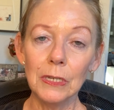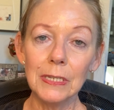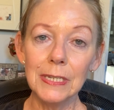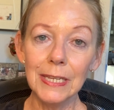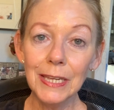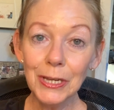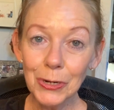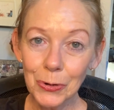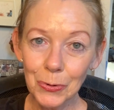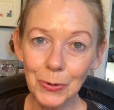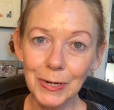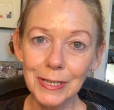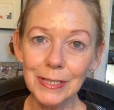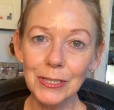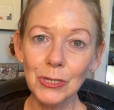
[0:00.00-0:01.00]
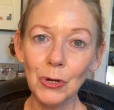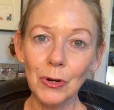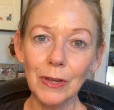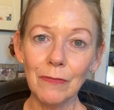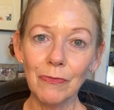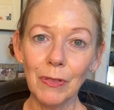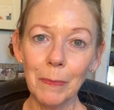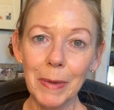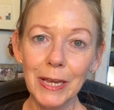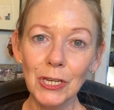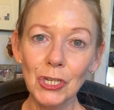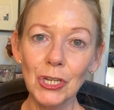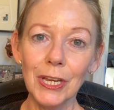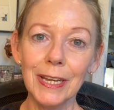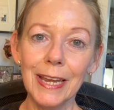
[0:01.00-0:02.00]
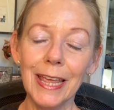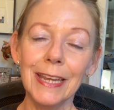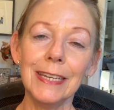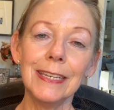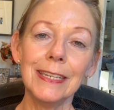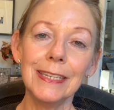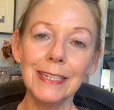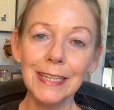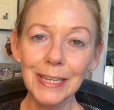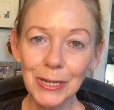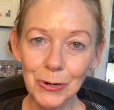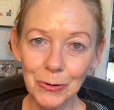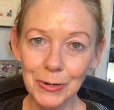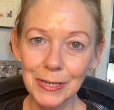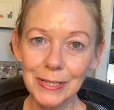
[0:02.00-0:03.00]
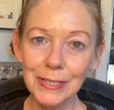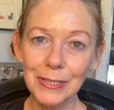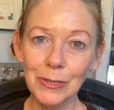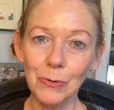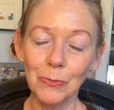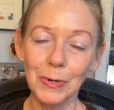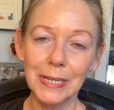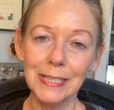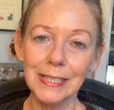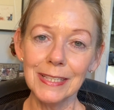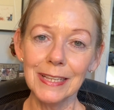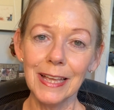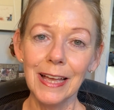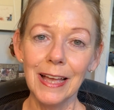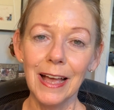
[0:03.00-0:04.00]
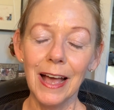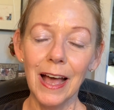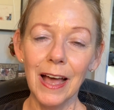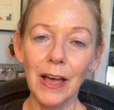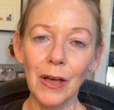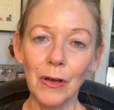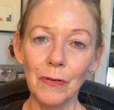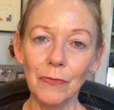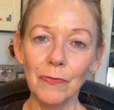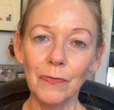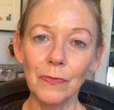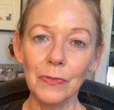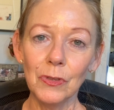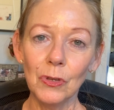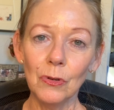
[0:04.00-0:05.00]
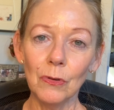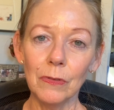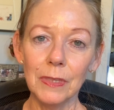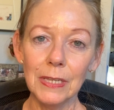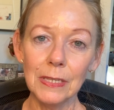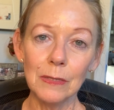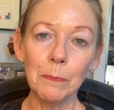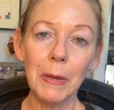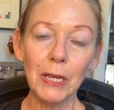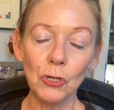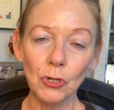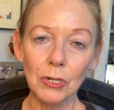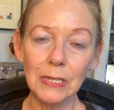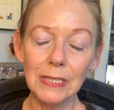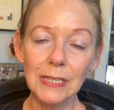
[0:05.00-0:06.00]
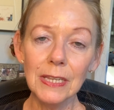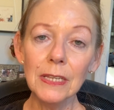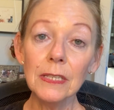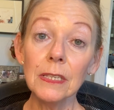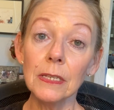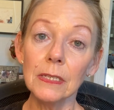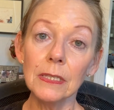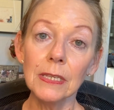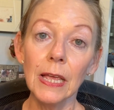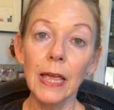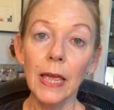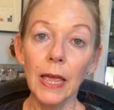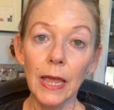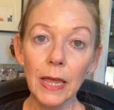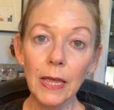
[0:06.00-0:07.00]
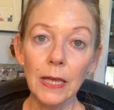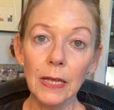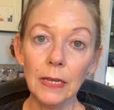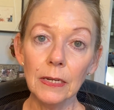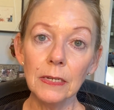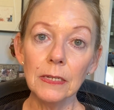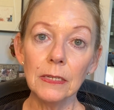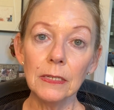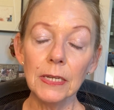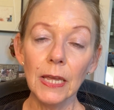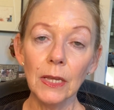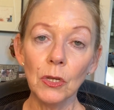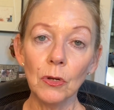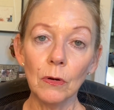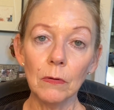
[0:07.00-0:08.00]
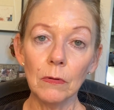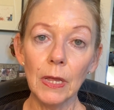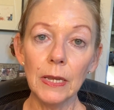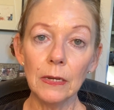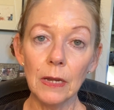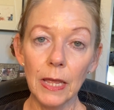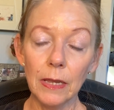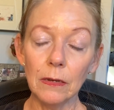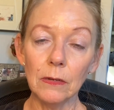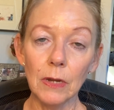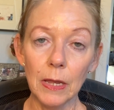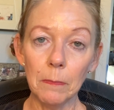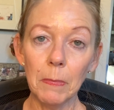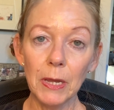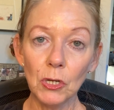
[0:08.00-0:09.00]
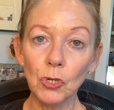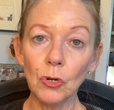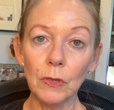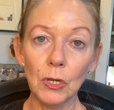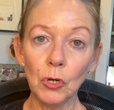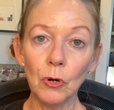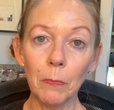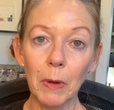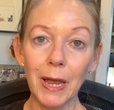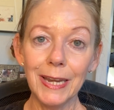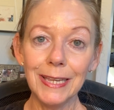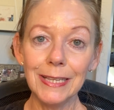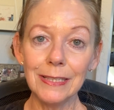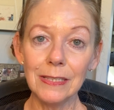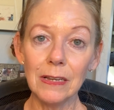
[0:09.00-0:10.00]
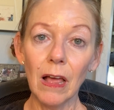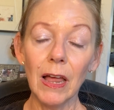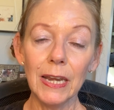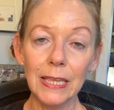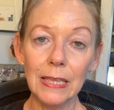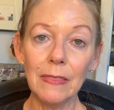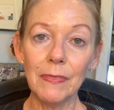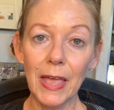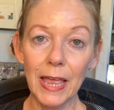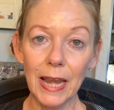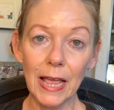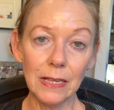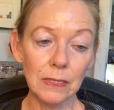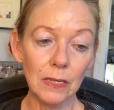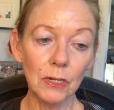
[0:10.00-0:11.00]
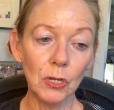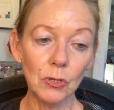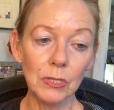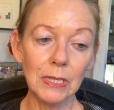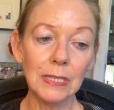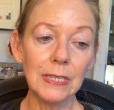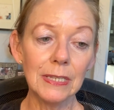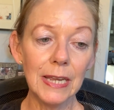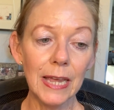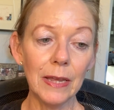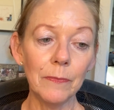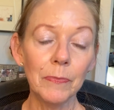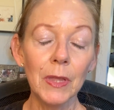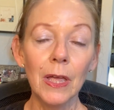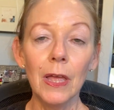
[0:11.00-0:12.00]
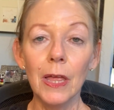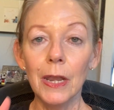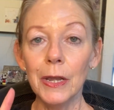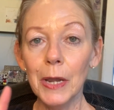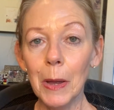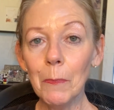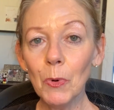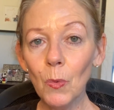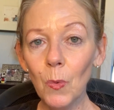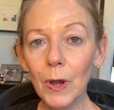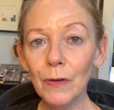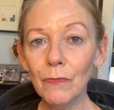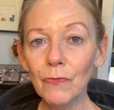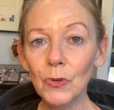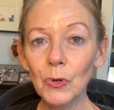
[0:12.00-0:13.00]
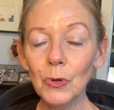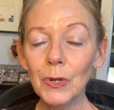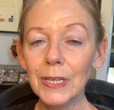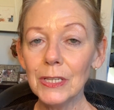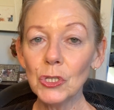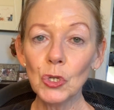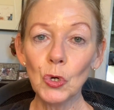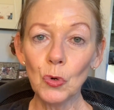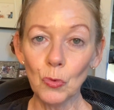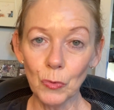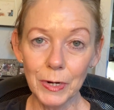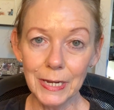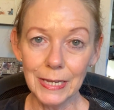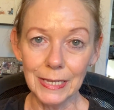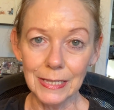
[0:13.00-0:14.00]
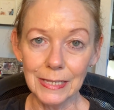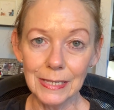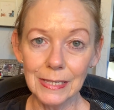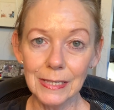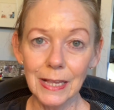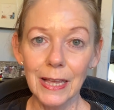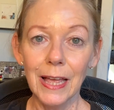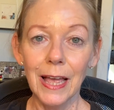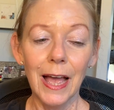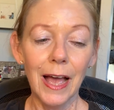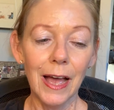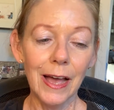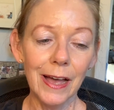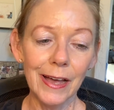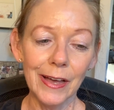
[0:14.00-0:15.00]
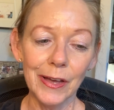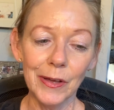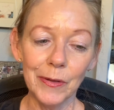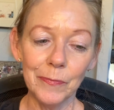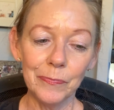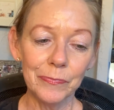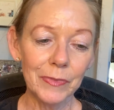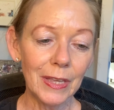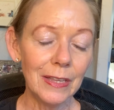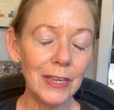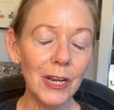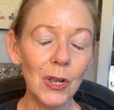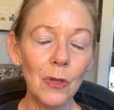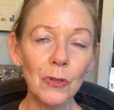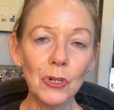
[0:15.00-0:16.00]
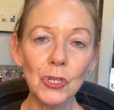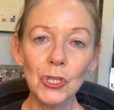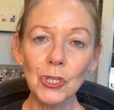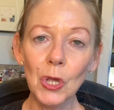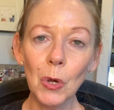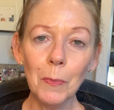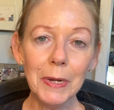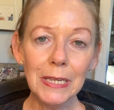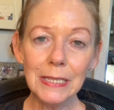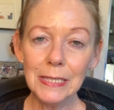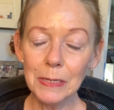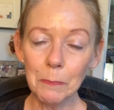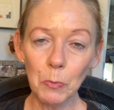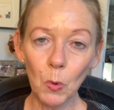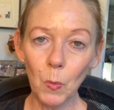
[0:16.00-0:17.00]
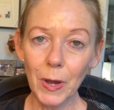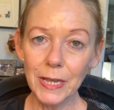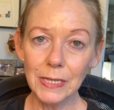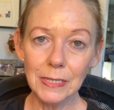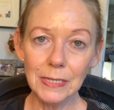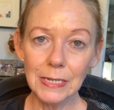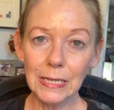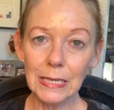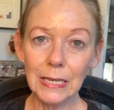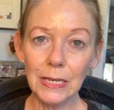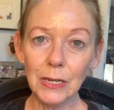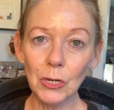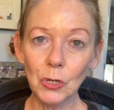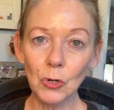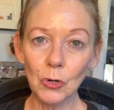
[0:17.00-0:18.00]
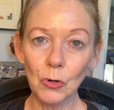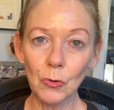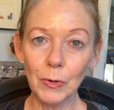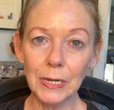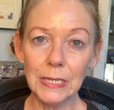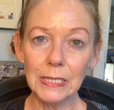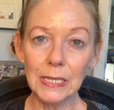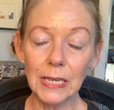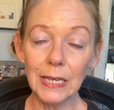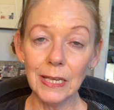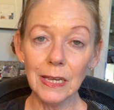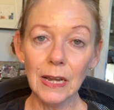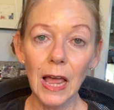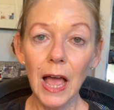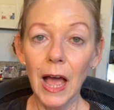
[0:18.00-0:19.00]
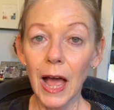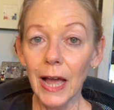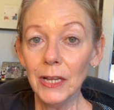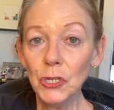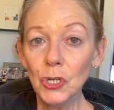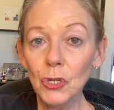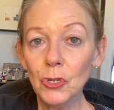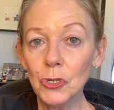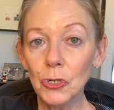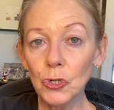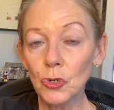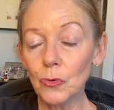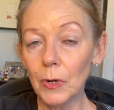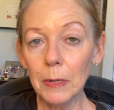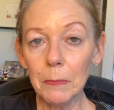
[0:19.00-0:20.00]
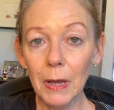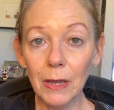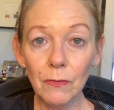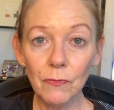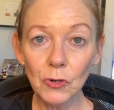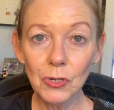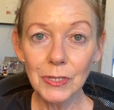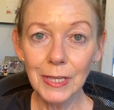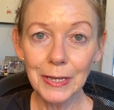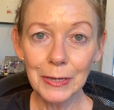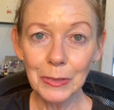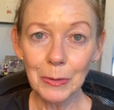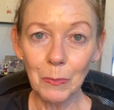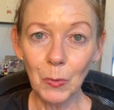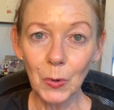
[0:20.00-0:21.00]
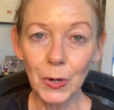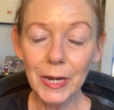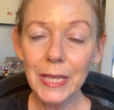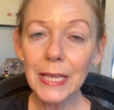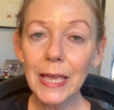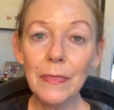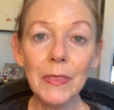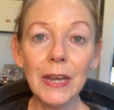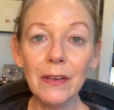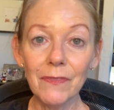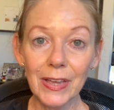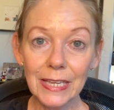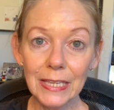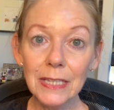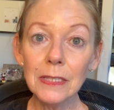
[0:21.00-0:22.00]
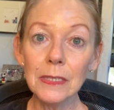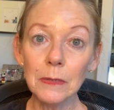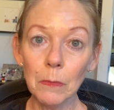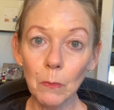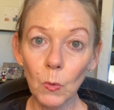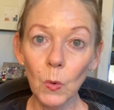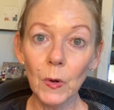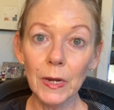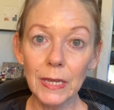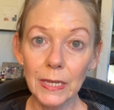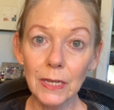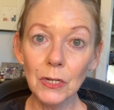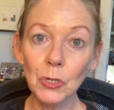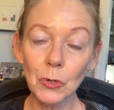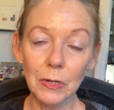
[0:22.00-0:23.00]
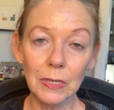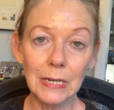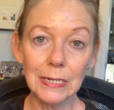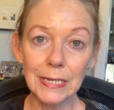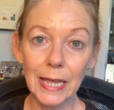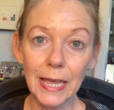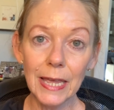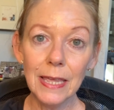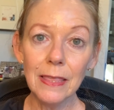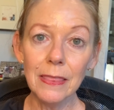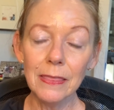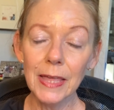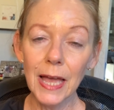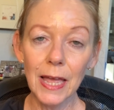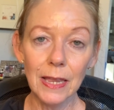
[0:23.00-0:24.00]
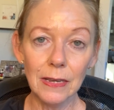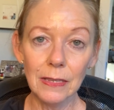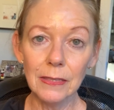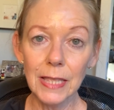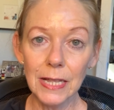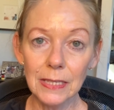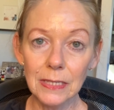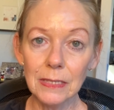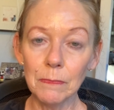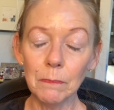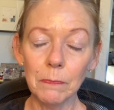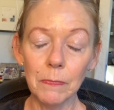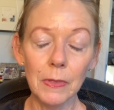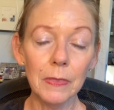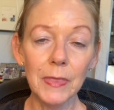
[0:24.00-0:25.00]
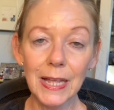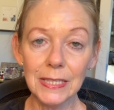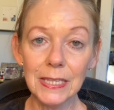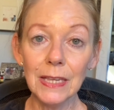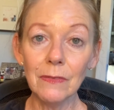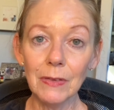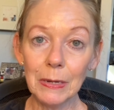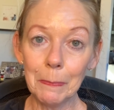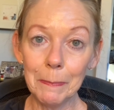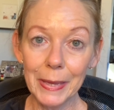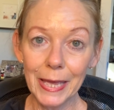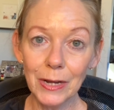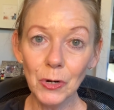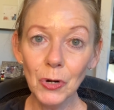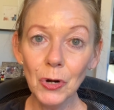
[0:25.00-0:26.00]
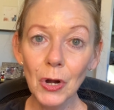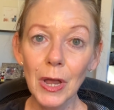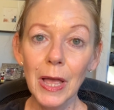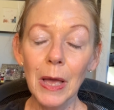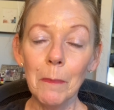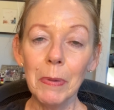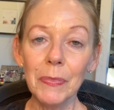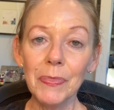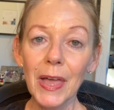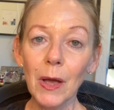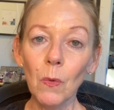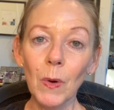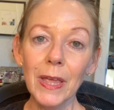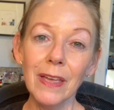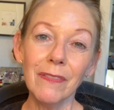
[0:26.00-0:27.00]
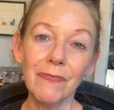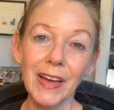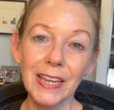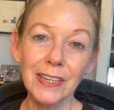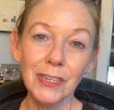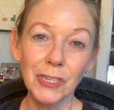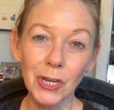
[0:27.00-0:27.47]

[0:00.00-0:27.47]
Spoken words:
decrease your inflammation and decrease the risk of these major diseases, and and make sure that your body is not in that acidosis state. Number 1 food is greens. You know, there's so many simple ways to get your greens in. I choose to drink mine first thing in the morning, and then if I get some more in during the day, that's even better. But that way, if I